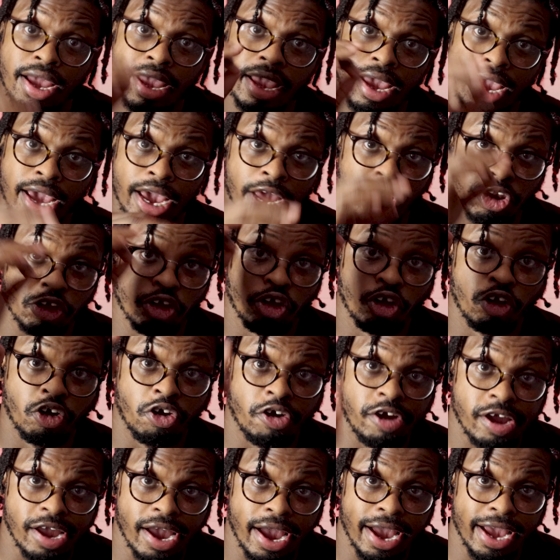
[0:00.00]
and
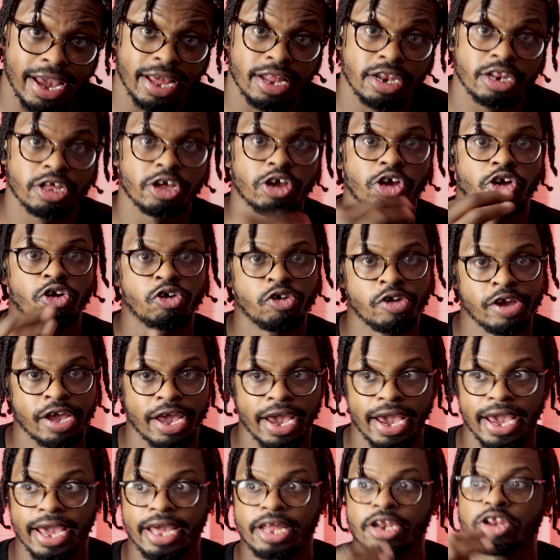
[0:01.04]
create,
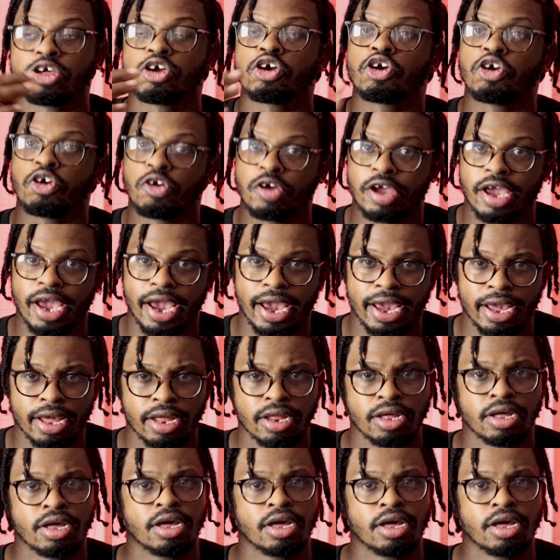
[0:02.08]
create, create.